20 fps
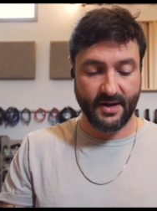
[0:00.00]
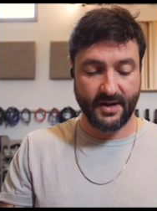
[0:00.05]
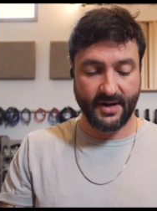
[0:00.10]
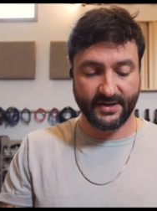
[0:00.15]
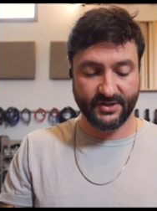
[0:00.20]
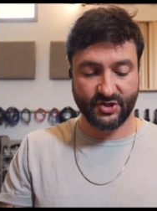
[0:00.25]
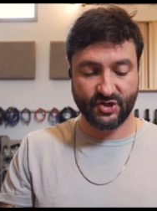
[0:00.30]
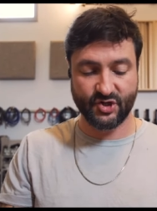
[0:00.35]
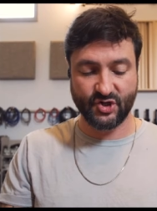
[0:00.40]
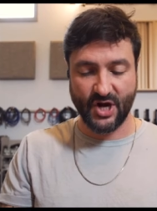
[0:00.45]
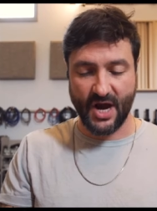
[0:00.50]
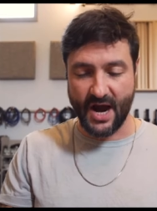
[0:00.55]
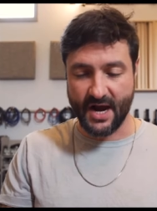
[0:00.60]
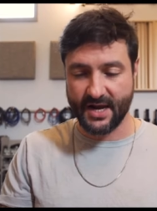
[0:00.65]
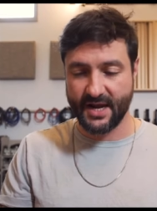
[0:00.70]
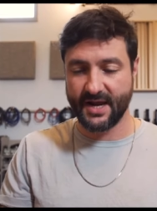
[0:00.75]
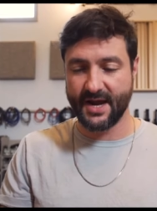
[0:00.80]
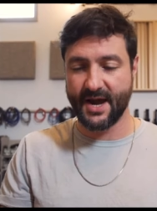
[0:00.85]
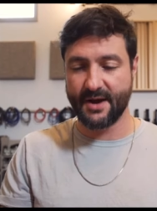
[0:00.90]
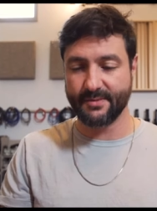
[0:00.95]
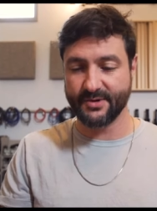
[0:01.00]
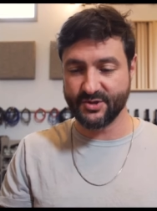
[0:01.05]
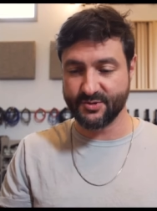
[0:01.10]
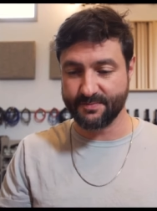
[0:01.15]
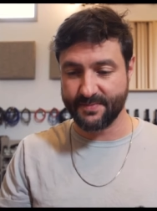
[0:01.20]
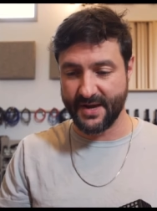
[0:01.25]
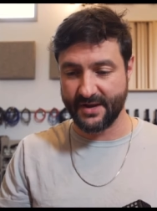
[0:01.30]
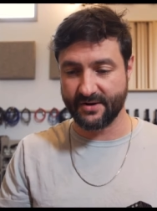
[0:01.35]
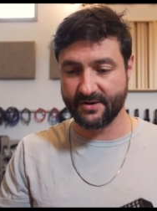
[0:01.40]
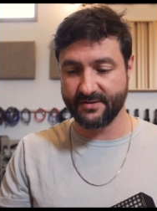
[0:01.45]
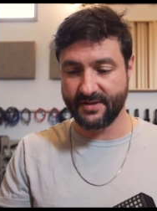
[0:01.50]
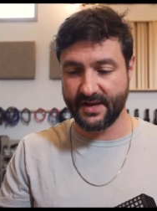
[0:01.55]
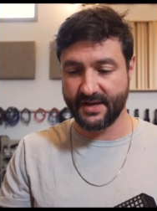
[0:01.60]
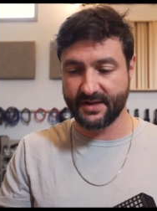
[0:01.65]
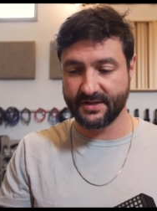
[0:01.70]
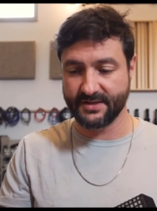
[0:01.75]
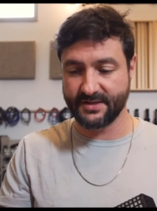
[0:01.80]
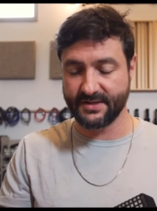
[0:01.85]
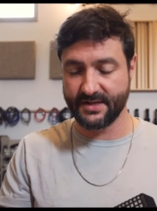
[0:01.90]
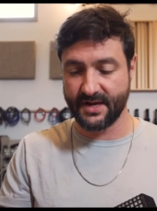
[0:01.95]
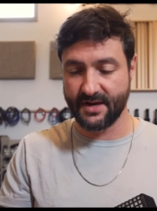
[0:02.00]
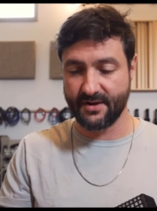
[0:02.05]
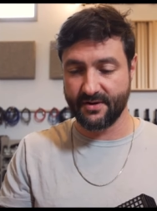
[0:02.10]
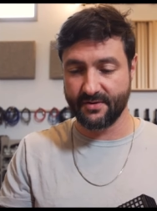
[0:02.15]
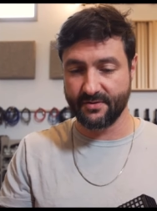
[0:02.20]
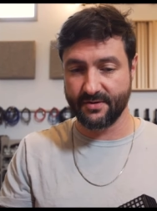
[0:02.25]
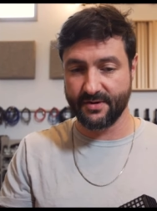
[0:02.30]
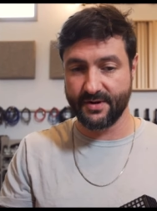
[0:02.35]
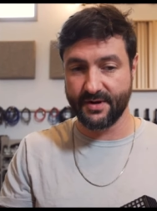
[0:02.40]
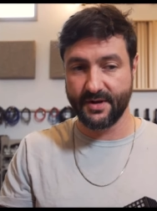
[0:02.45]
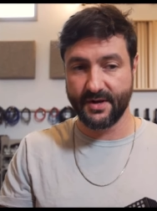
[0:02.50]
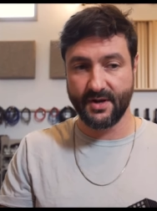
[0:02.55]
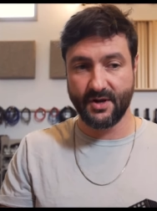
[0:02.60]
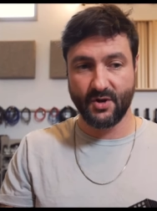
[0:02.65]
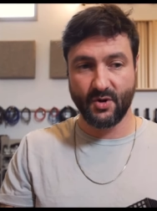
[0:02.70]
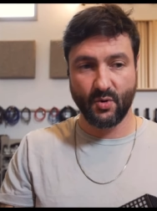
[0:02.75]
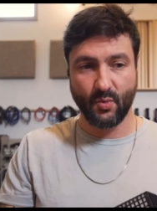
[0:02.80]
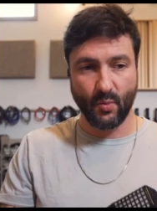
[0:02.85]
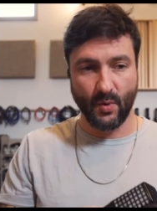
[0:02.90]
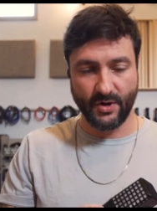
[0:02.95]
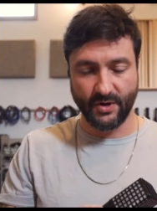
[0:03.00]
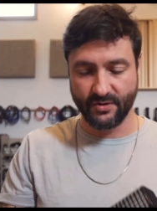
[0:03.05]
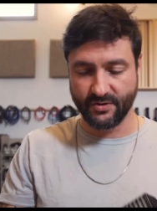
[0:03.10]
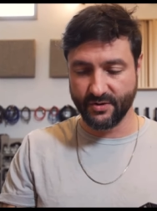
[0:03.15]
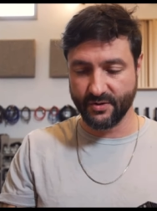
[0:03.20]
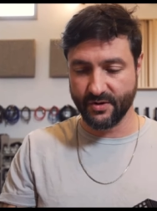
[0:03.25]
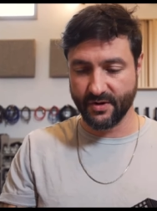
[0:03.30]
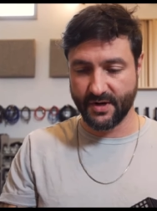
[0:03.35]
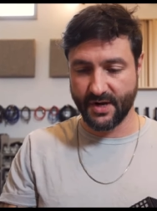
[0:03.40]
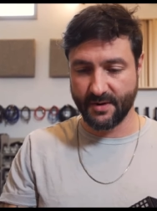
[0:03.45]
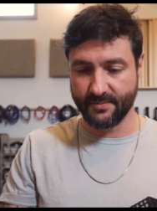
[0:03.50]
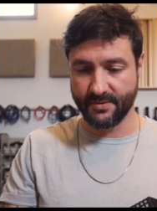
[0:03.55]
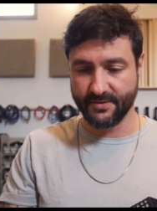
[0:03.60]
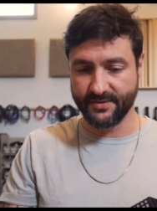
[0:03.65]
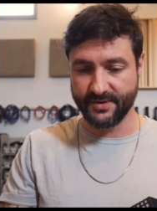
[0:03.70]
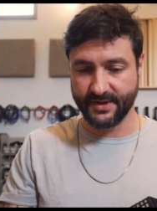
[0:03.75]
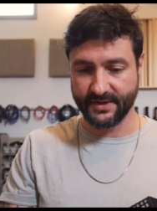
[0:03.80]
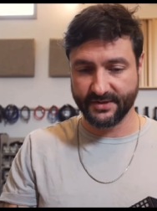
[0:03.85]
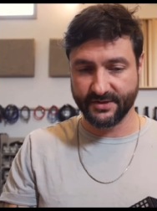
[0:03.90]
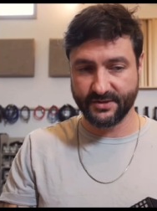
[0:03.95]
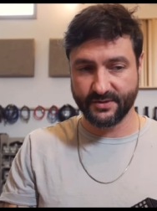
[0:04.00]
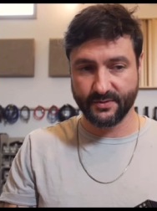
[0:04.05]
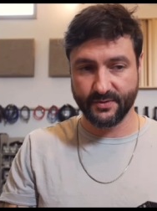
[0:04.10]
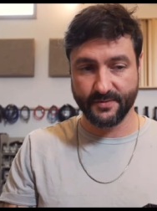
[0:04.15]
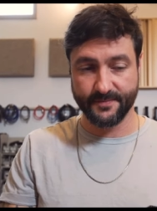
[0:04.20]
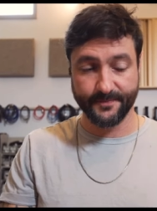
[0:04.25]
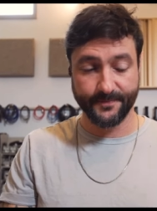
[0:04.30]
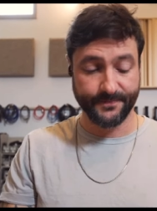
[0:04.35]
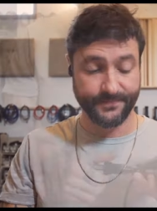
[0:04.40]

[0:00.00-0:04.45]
It's shocking how much better they can sound when you do a couple things to them.